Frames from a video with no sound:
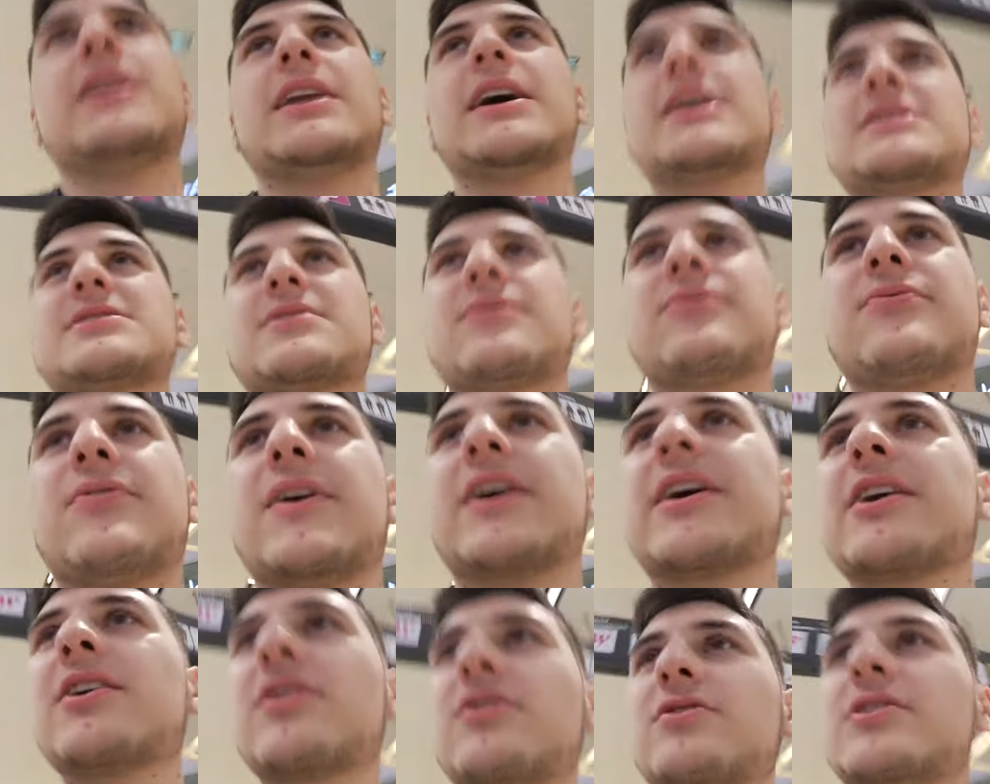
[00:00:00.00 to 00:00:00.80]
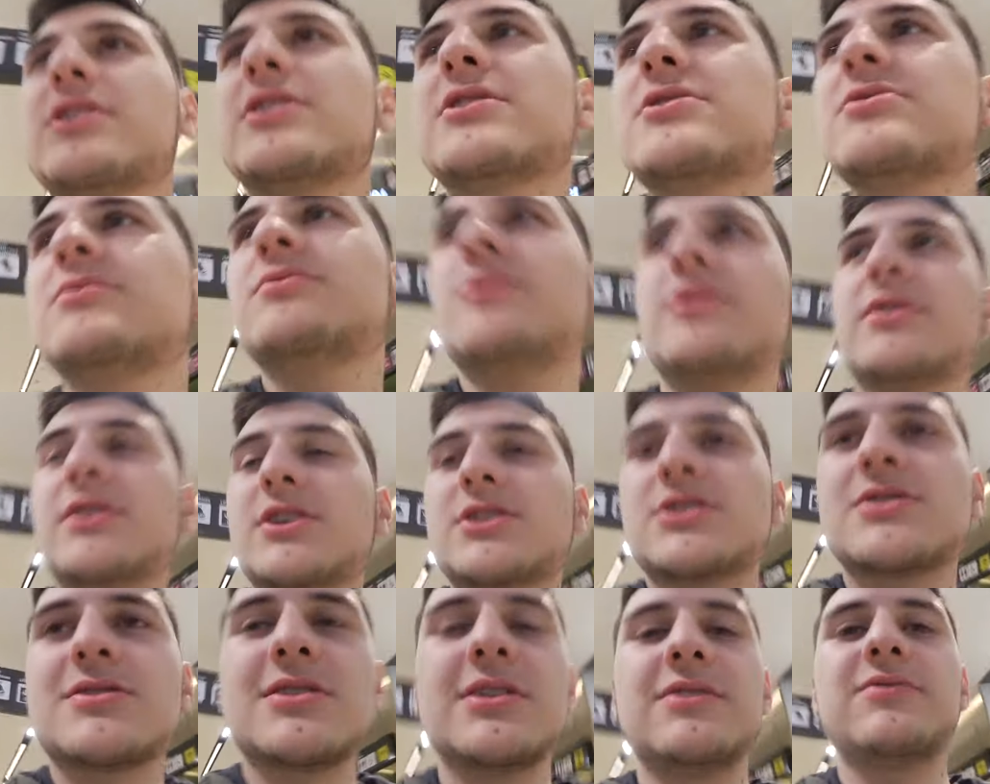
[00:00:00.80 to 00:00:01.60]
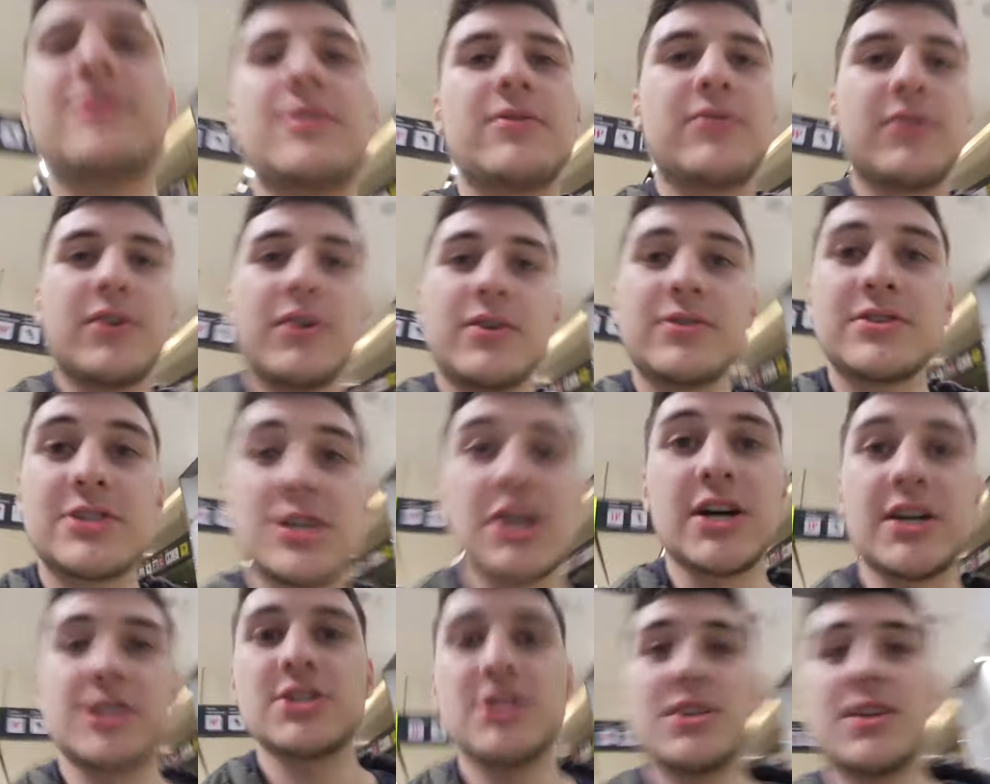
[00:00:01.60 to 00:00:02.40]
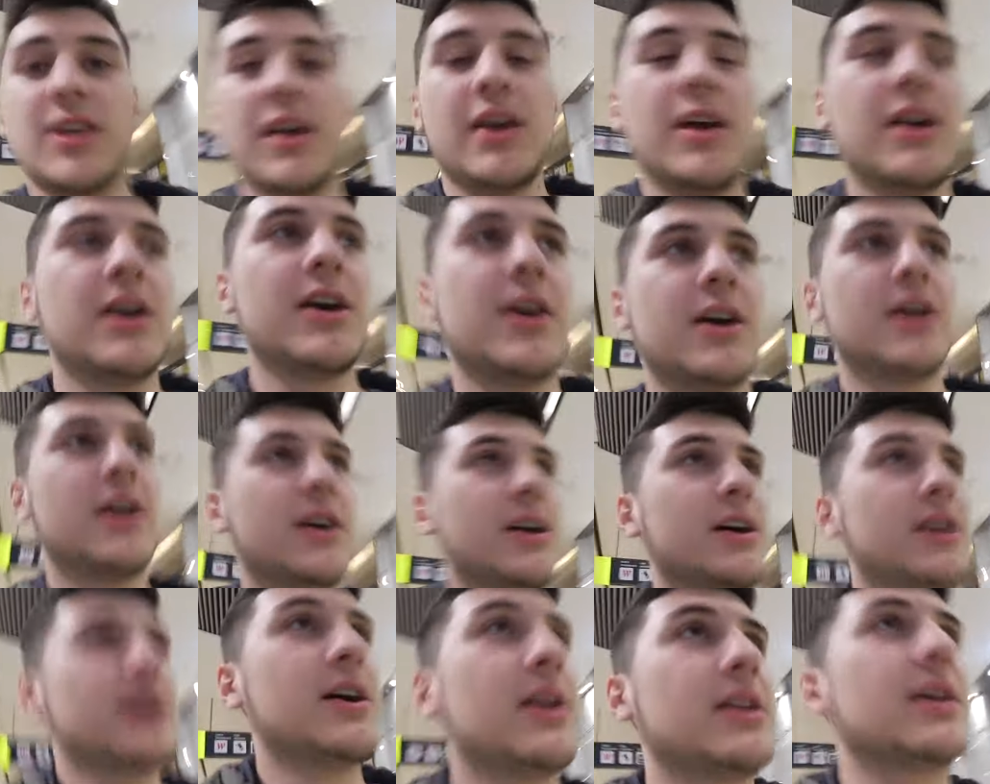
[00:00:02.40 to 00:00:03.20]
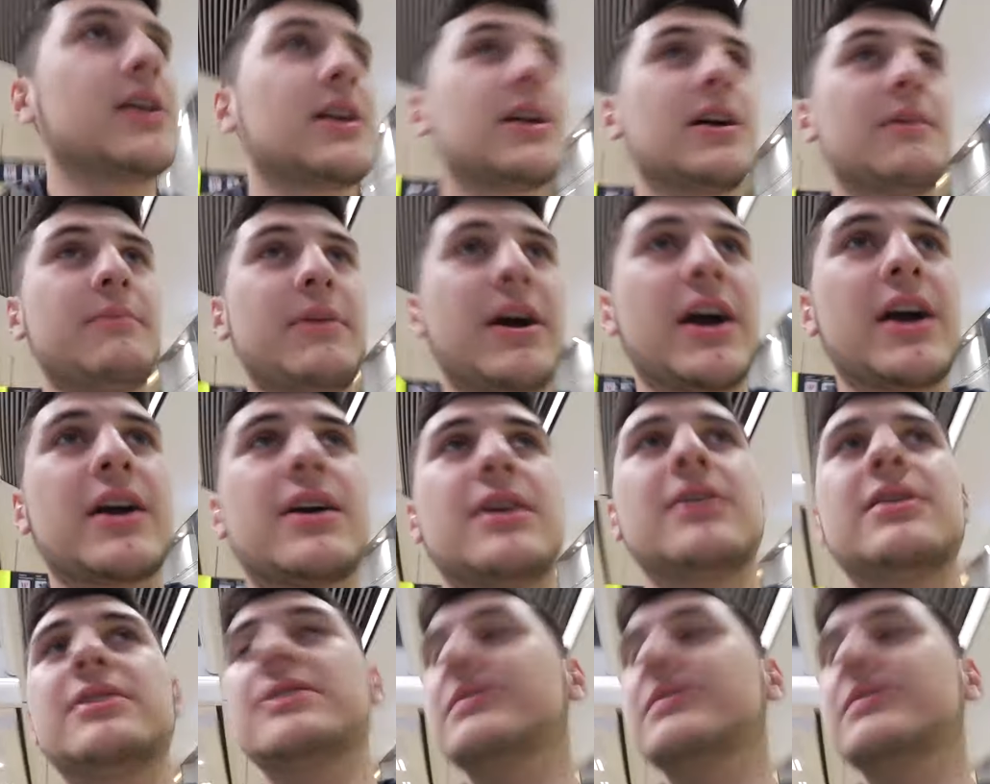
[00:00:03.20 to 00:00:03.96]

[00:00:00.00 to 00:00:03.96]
That's a fucking great tool. You can just leave the phone, charge it, and then come back.